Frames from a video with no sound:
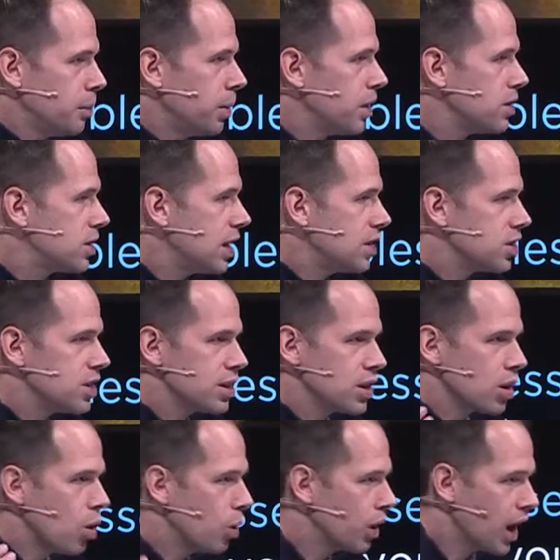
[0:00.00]
But instead, she
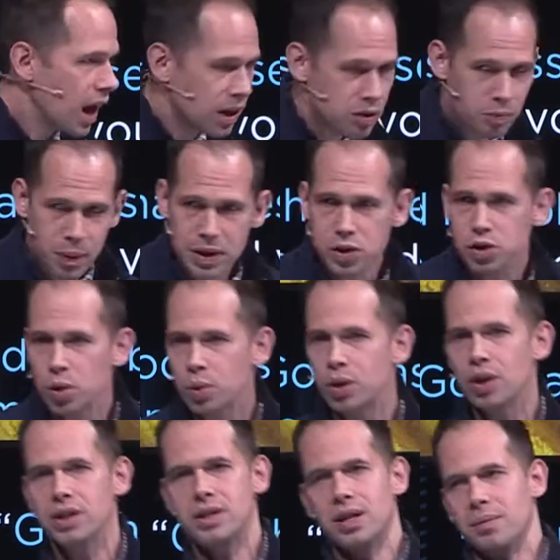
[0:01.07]
says, Oh God, you've been so
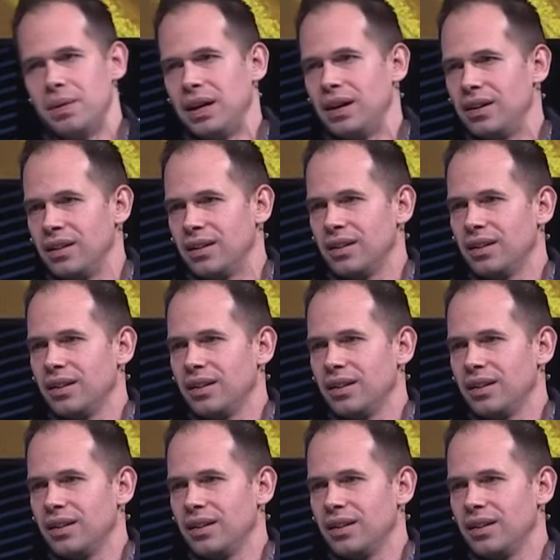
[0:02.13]
good to me.